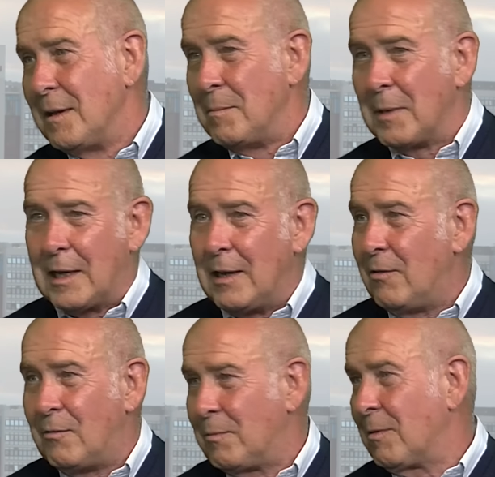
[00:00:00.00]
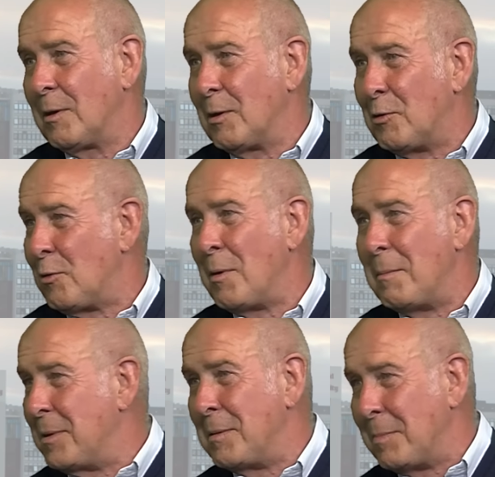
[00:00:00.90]
My kids grew up
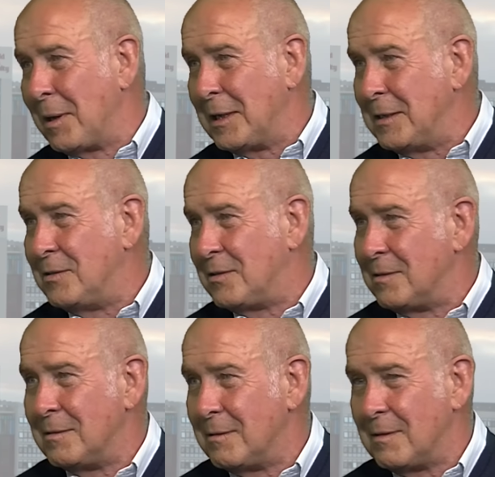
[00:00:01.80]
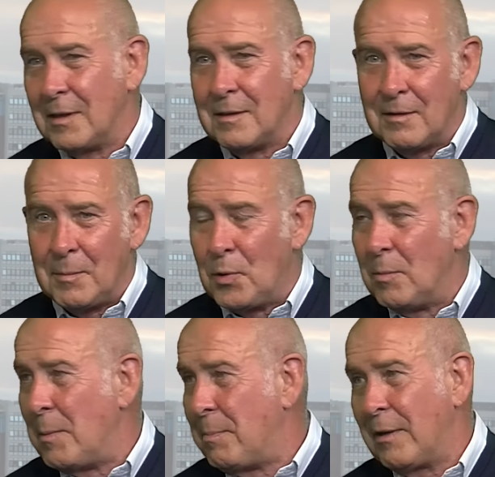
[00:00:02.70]
being Blades, and they bought
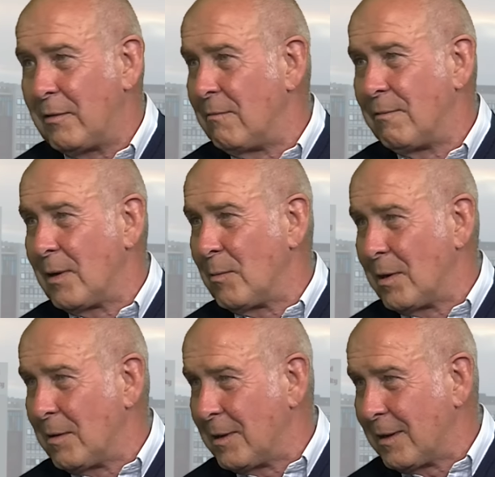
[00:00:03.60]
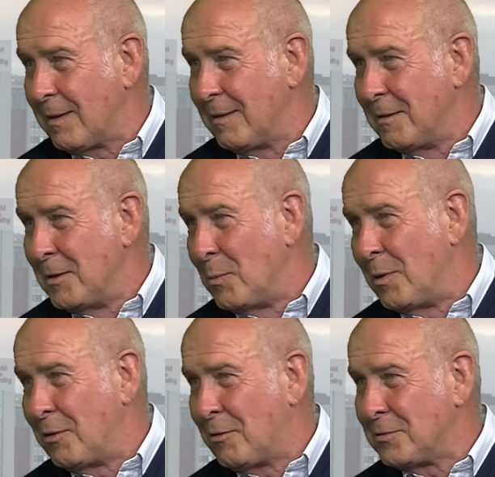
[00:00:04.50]
me pigs, in fact, when I
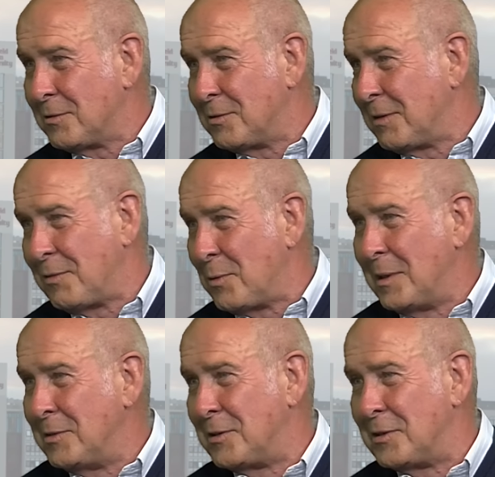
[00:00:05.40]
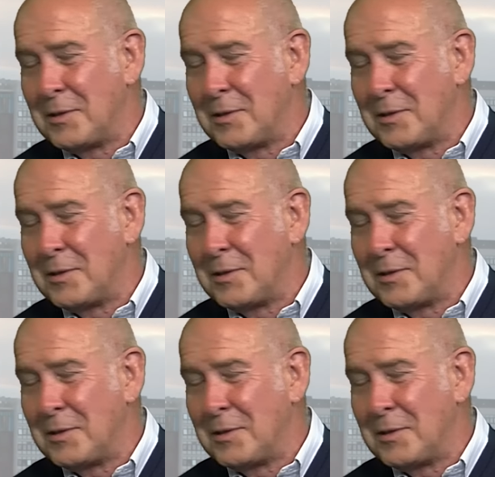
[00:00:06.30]
went across to Sheffield Wednesday.